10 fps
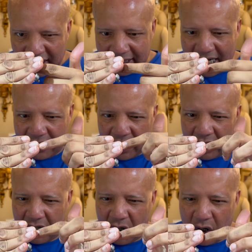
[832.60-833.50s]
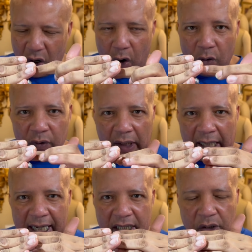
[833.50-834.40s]
kind of
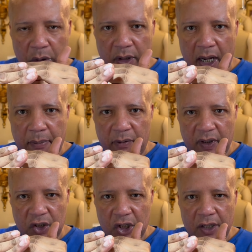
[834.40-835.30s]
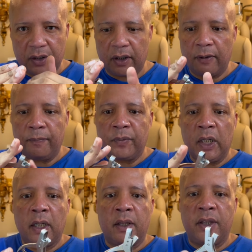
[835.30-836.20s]
overlays on top of each other.
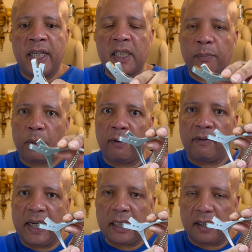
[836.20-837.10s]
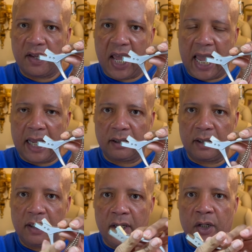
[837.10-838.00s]
This prevents that.
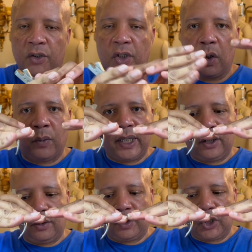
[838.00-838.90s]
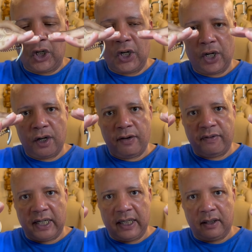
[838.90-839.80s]
So when you
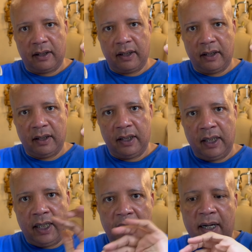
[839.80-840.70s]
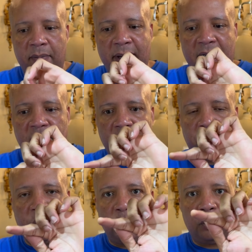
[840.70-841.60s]
curve it, it makes a
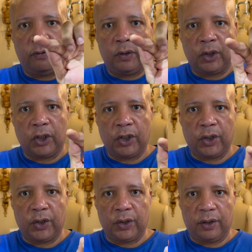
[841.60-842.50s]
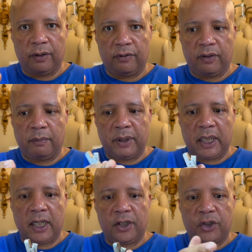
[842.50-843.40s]
beautiful curve
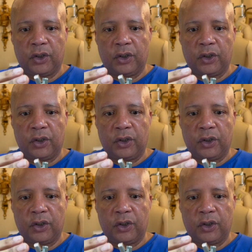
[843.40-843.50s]
because